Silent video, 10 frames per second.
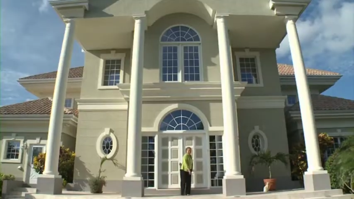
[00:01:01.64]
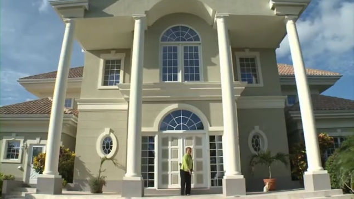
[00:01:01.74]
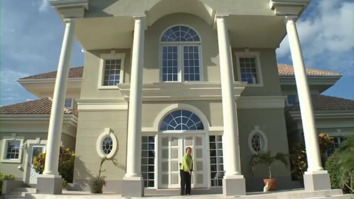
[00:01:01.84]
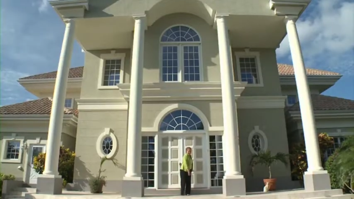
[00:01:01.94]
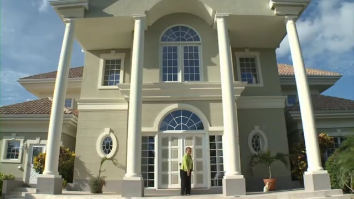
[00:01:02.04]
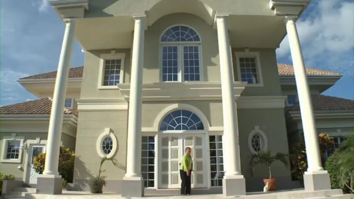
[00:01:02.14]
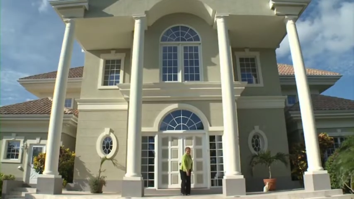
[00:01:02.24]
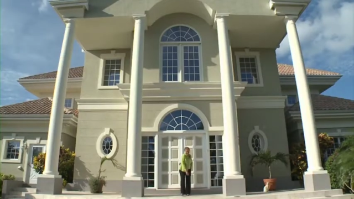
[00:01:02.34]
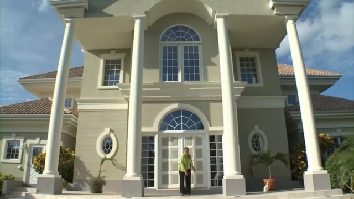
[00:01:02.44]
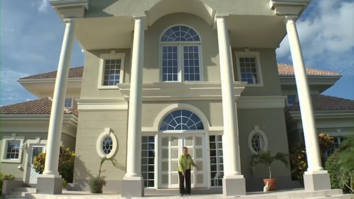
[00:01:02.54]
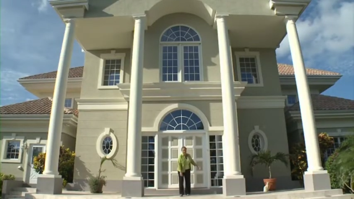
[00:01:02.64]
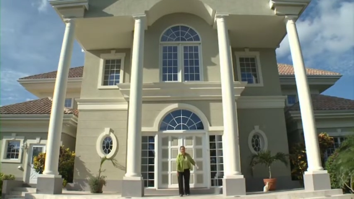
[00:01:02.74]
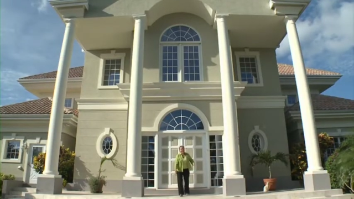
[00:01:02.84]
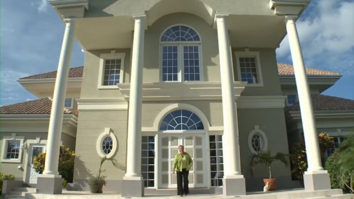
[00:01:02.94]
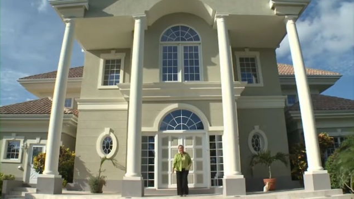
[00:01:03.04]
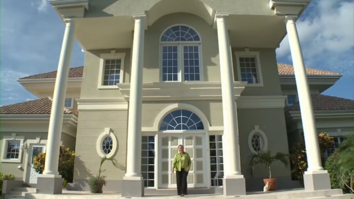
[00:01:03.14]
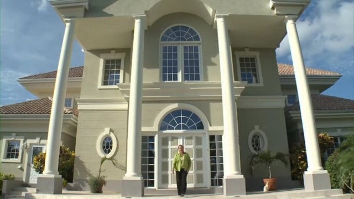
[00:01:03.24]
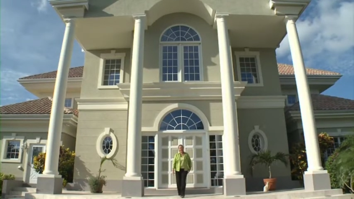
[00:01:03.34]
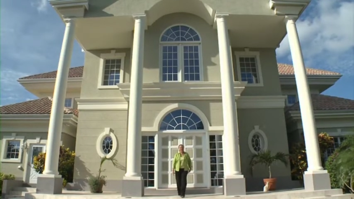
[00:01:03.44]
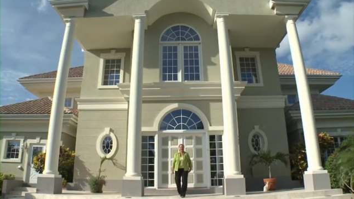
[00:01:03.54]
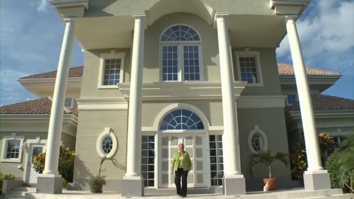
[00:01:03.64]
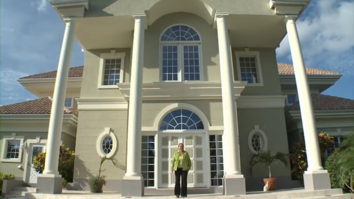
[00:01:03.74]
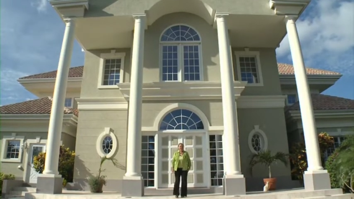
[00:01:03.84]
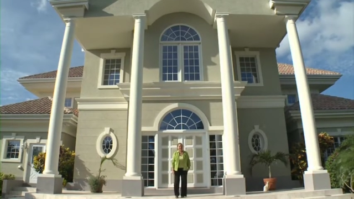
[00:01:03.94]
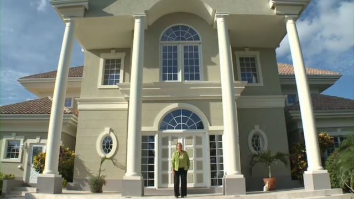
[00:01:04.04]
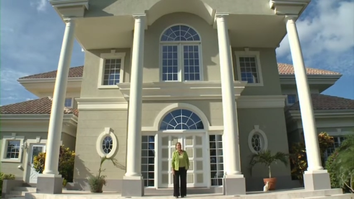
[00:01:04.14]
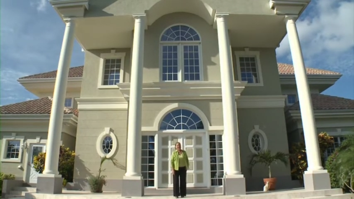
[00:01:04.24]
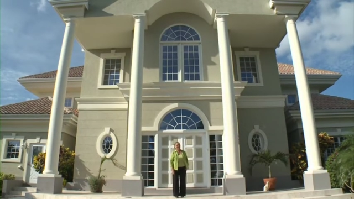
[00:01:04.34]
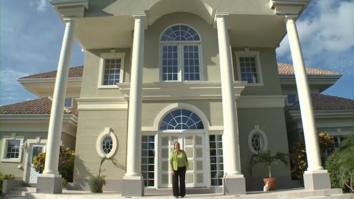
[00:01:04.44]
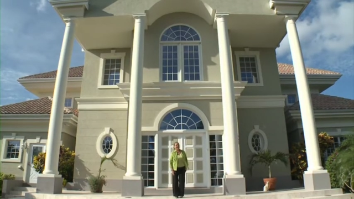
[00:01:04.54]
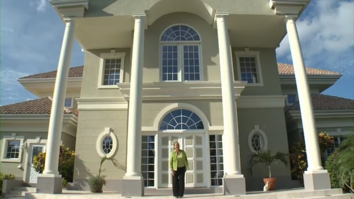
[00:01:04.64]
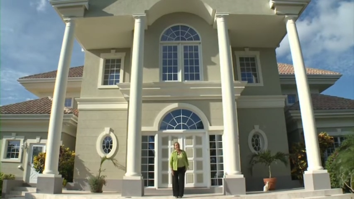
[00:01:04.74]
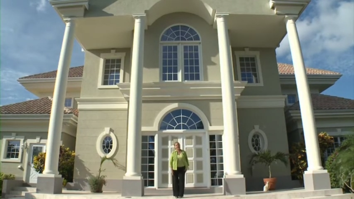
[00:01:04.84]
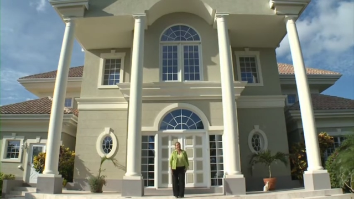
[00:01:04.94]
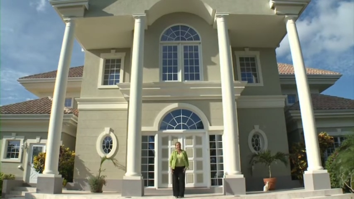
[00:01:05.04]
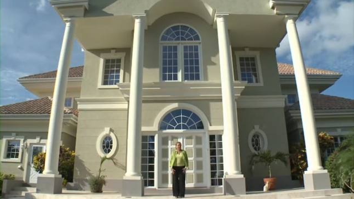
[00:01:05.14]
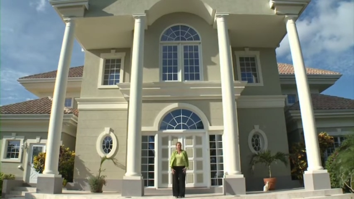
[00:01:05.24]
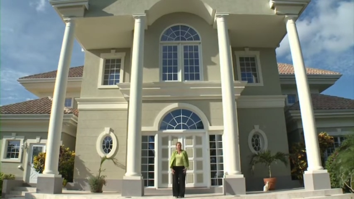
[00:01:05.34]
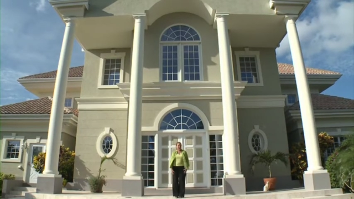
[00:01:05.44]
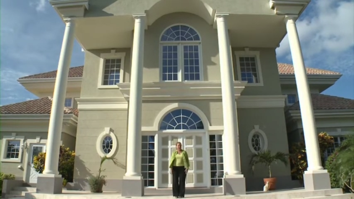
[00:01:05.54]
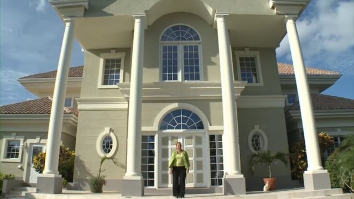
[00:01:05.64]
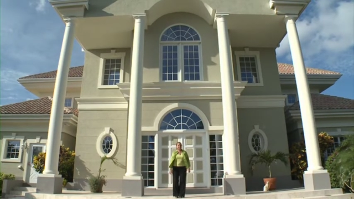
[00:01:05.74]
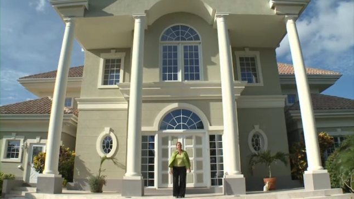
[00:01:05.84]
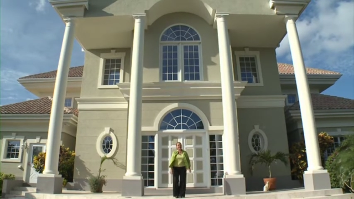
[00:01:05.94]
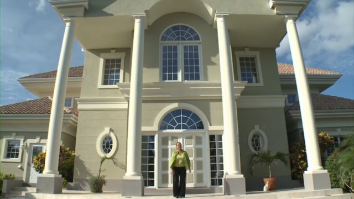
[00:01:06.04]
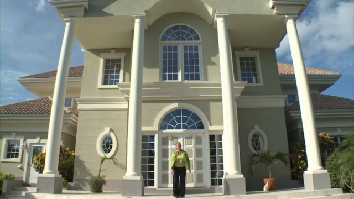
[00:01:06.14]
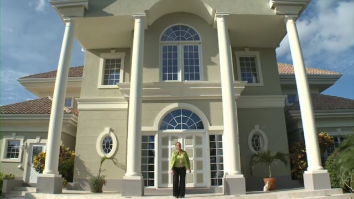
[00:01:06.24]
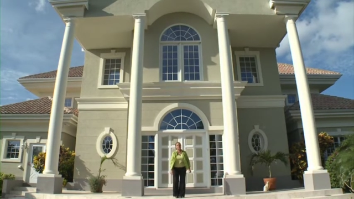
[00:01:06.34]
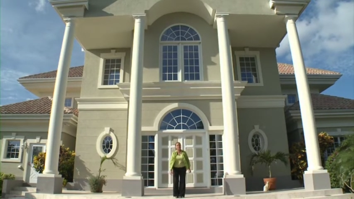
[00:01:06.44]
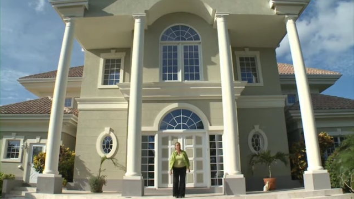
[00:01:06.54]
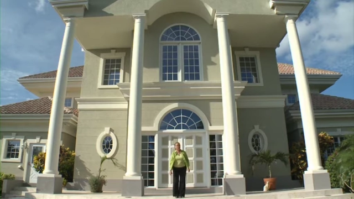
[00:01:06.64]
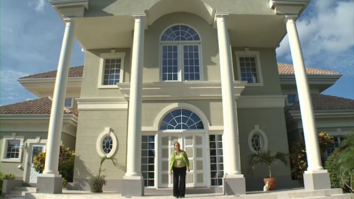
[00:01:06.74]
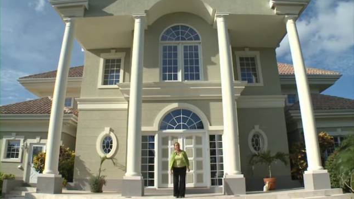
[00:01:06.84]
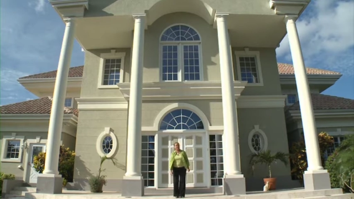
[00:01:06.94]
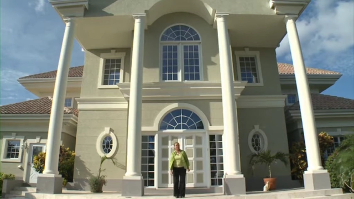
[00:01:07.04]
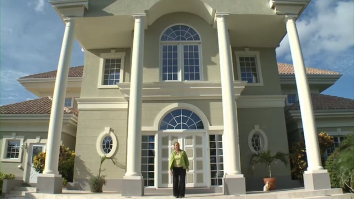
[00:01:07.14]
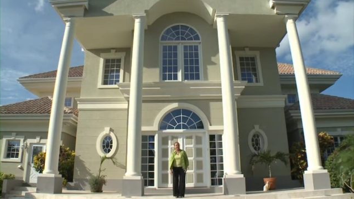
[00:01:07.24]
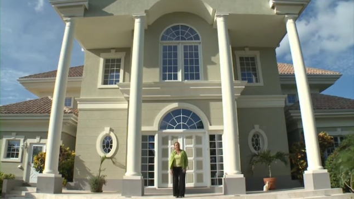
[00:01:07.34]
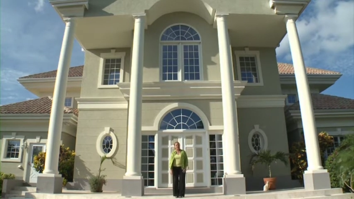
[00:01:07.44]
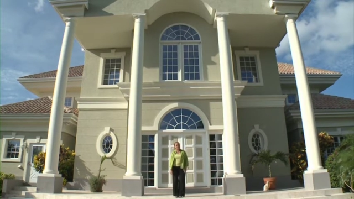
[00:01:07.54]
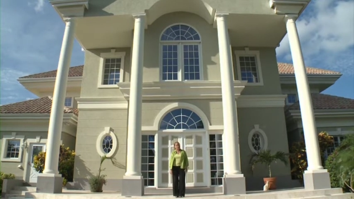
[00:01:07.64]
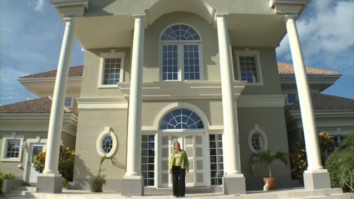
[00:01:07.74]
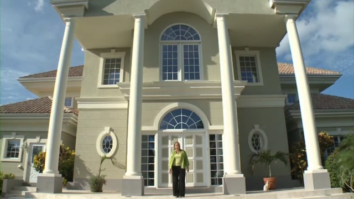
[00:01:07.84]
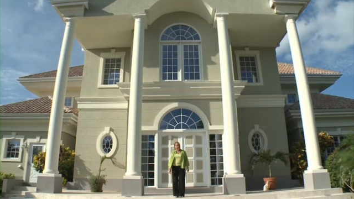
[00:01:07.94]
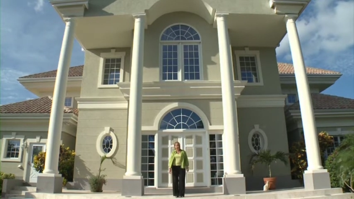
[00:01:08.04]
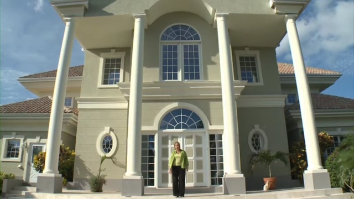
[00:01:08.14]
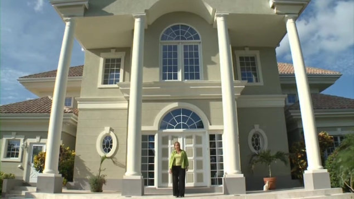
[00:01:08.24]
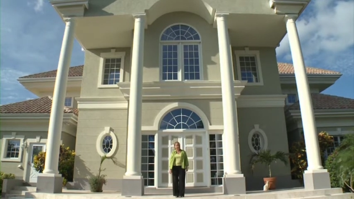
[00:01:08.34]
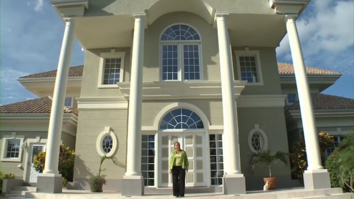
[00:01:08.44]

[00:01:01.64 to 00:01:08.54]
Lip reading: No face is visible, so there are no lips to read.